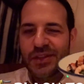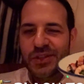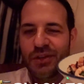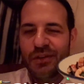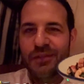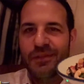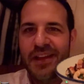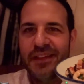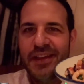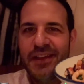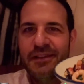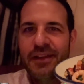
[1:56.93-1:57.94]

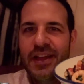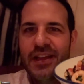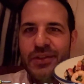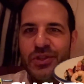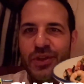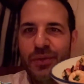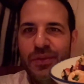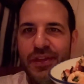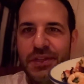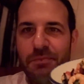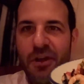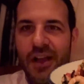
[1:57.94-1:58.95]
Tonnarelli. So
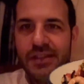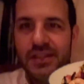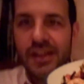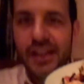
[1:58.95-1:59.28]
this pasta